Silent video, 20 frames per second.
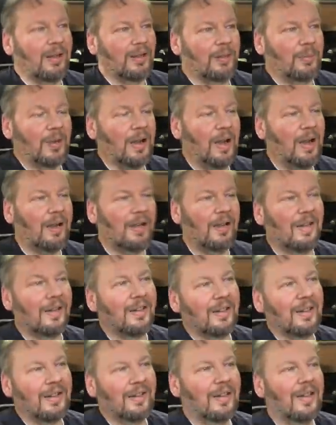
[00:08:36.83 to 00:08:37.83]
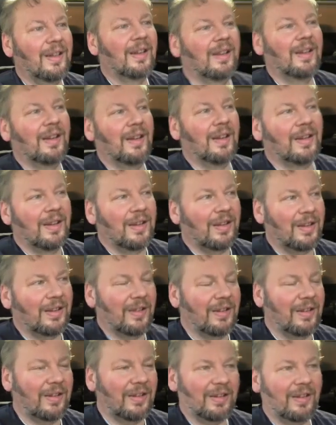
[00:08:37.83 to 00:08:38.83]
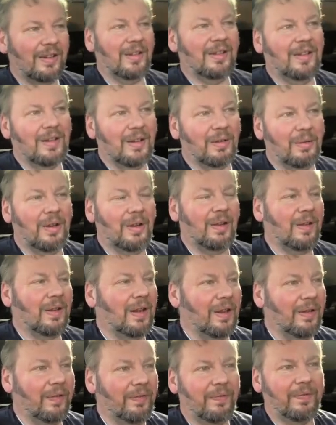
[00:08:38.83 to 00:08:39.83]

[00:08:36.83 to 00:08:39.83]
as well, because, you know, if